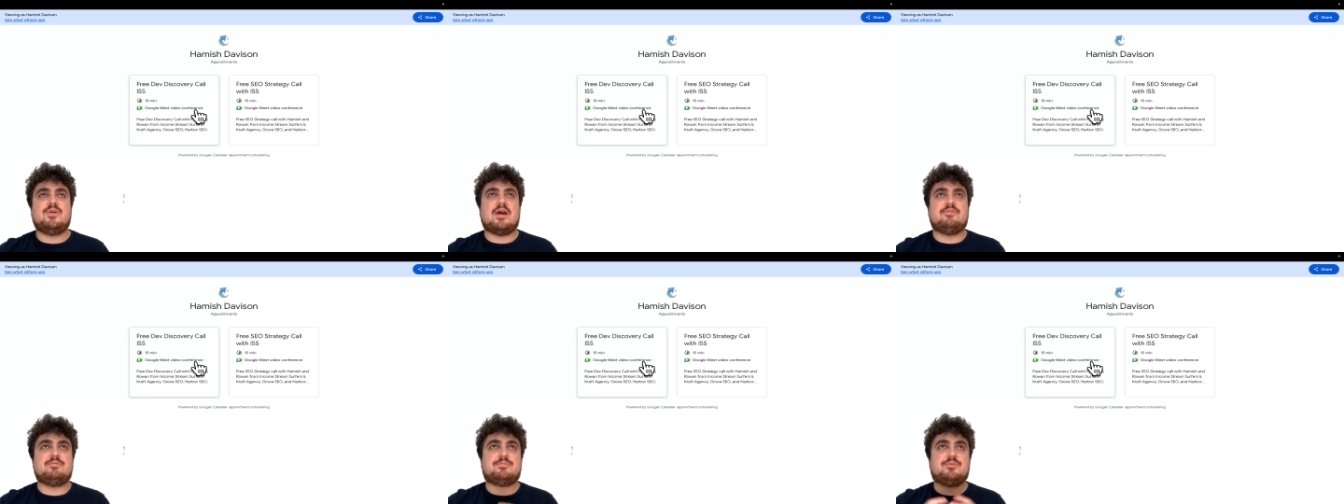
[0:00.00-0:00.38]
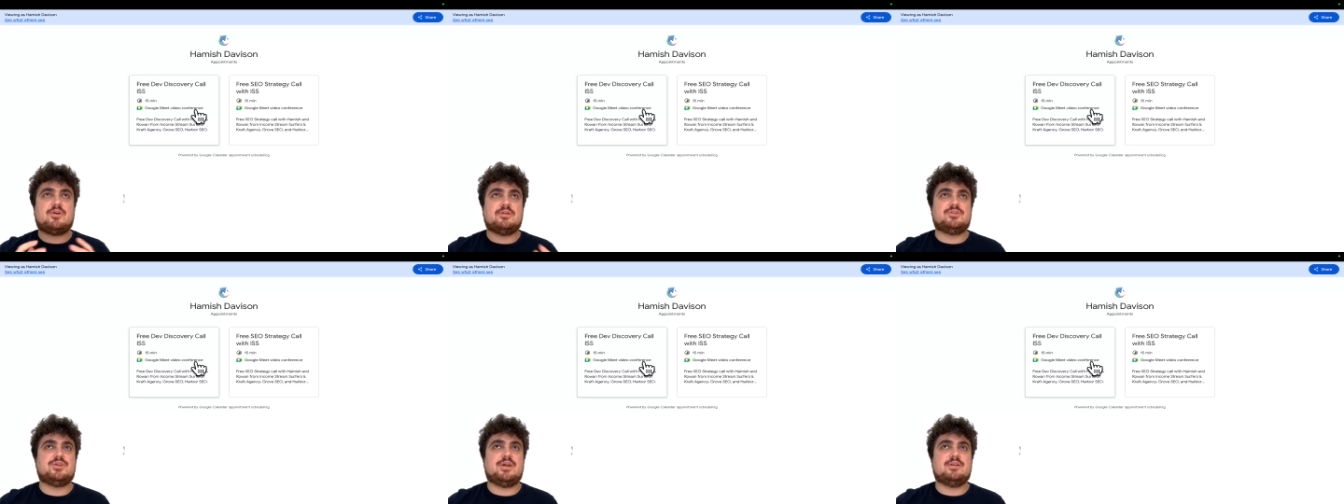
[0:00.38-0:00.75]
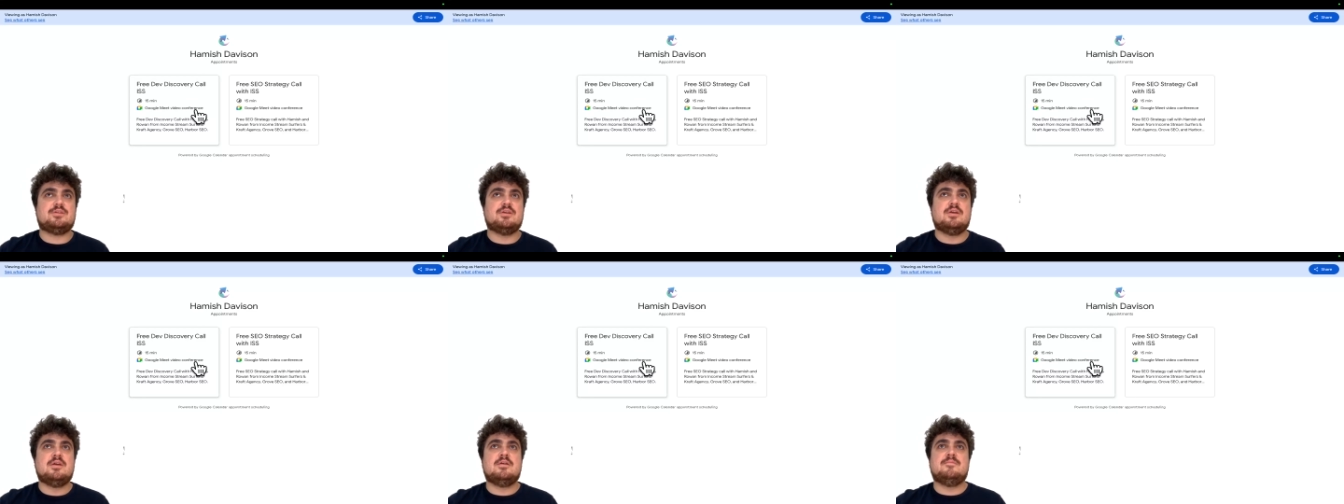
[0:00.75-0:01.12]
If you have a
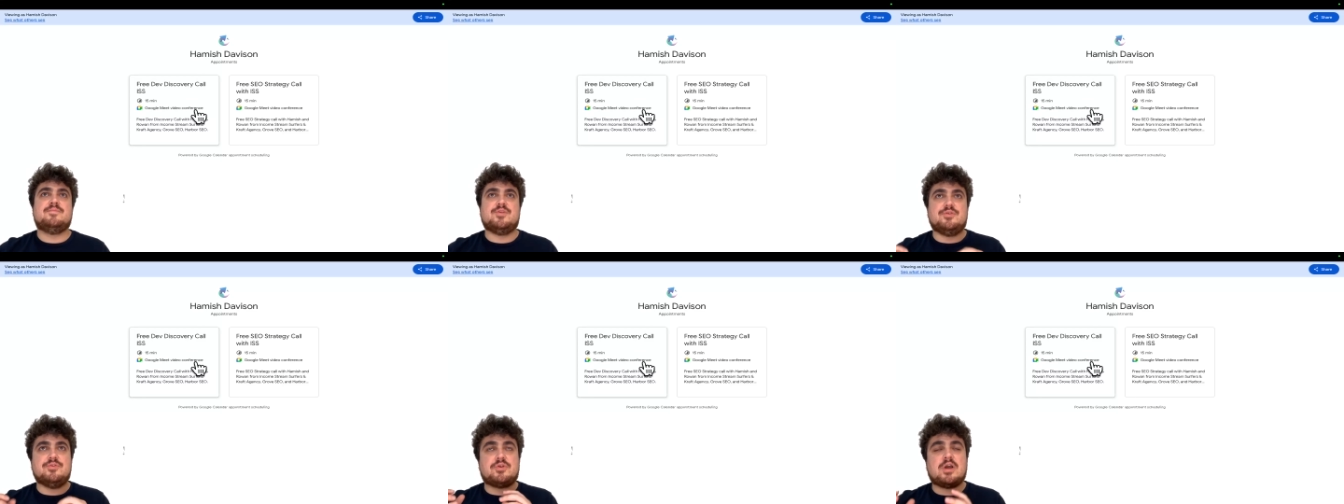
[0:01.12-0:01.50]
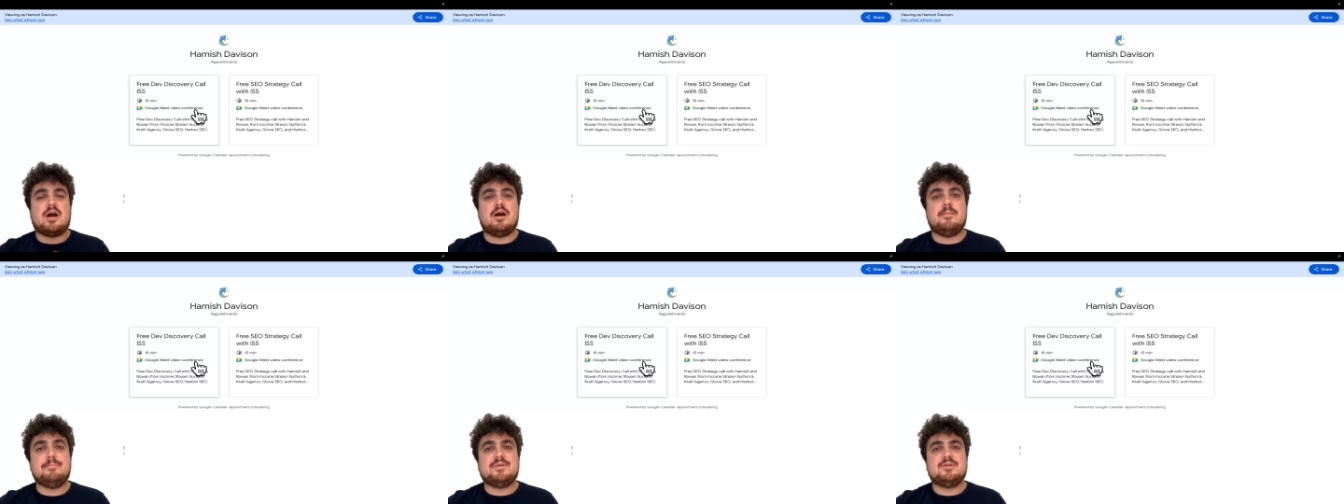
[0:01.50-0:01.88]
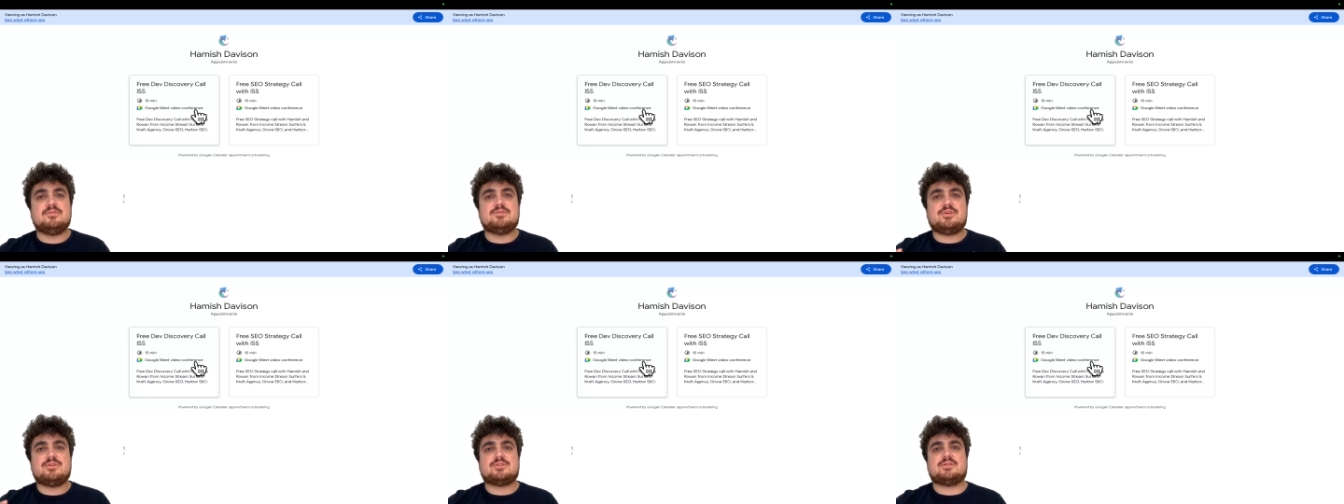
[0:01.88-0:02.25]
project that you can't
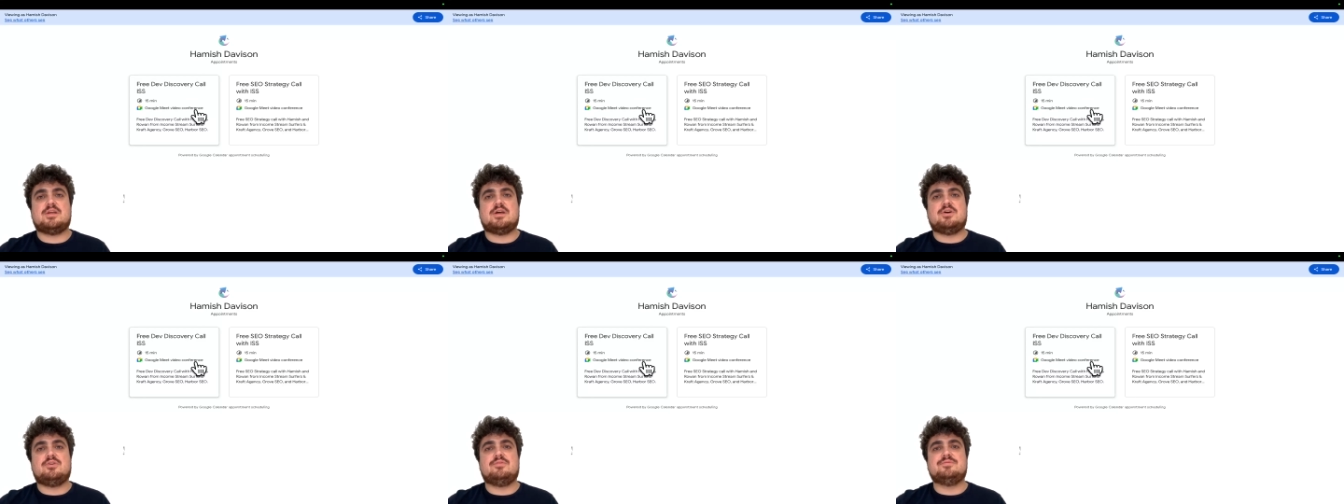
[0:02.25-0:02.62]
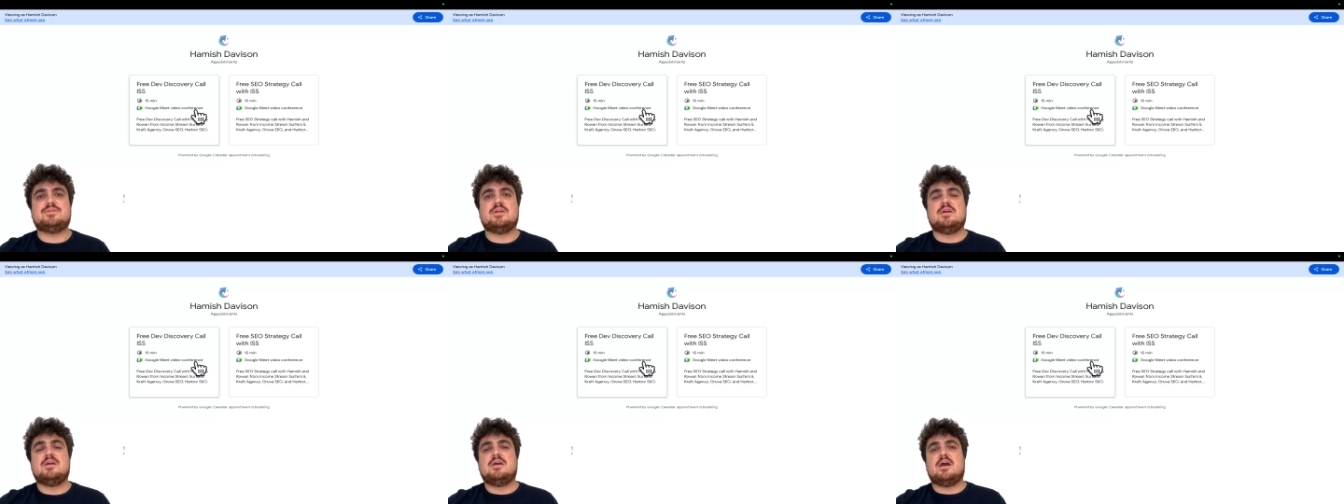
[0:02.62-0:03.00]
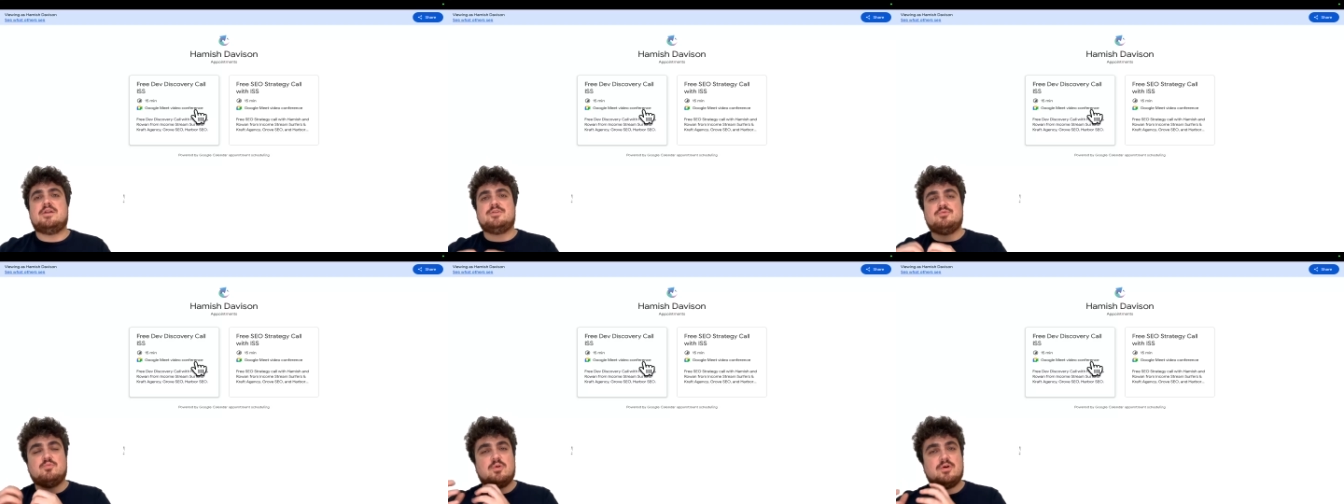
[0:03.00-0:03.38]
build yourselves
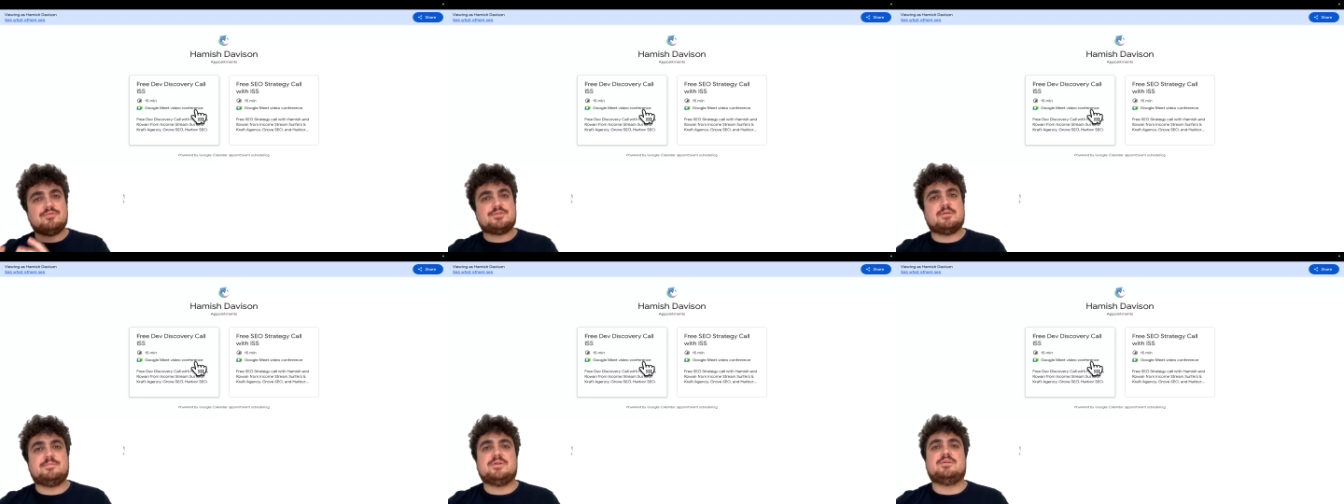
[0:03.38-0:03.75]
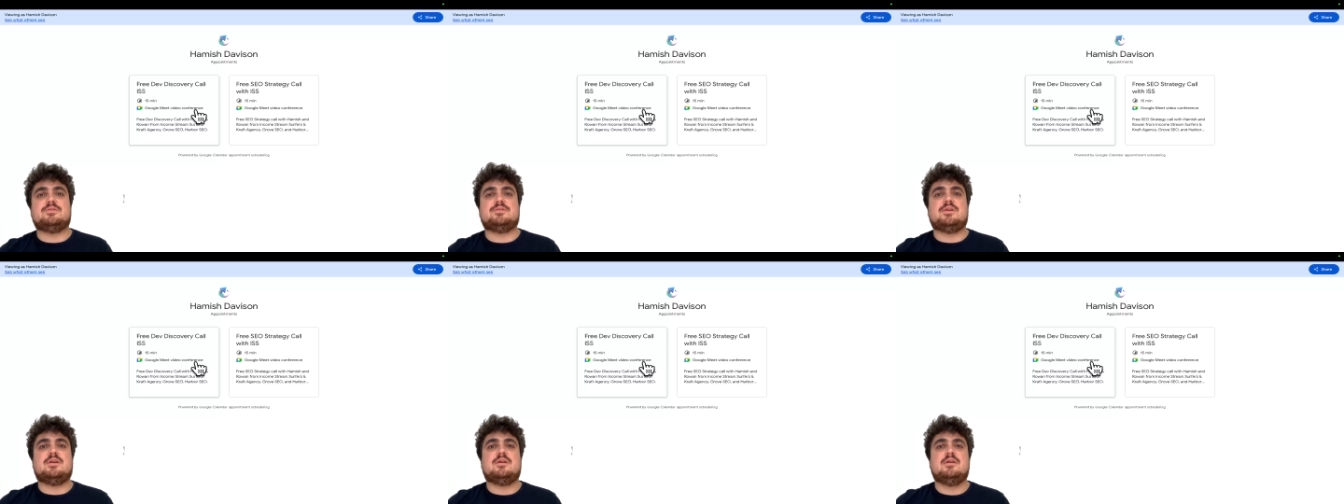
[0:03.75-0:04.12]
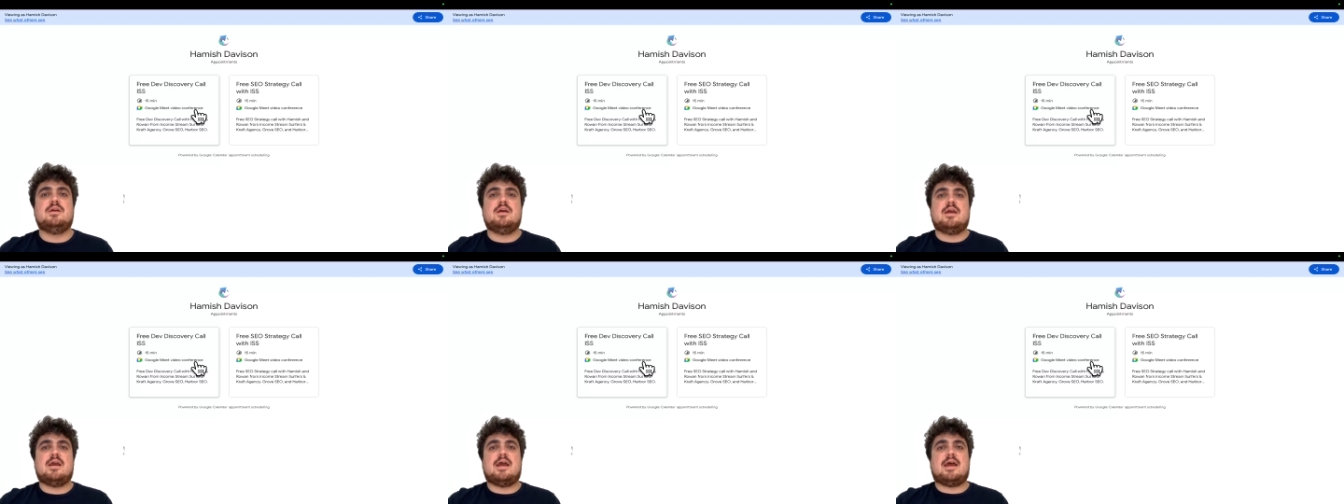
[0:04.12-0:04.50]
and you want to build
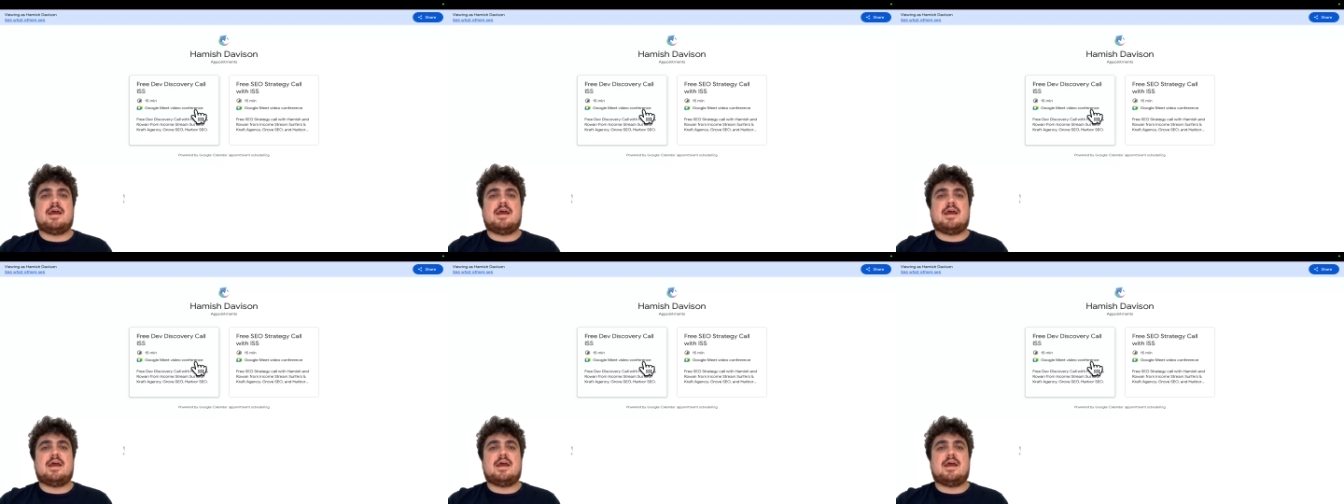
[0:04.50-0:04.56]
it,